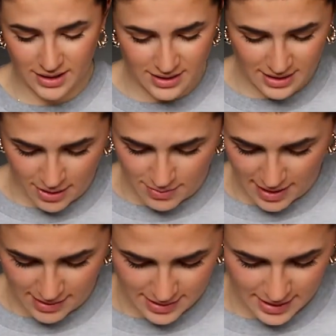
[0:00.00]
It's so
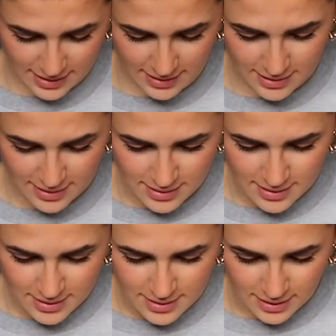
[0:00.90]
embarrassing.
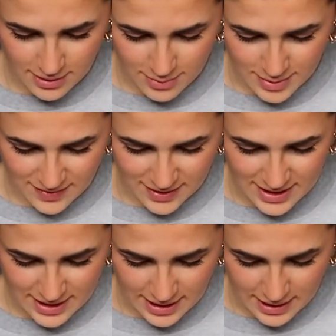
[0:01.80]
I can't believe I
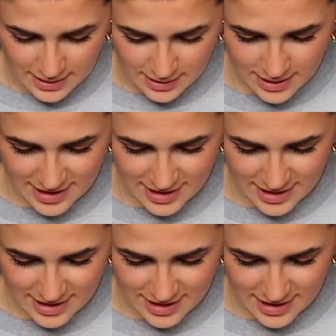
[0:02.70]
did that.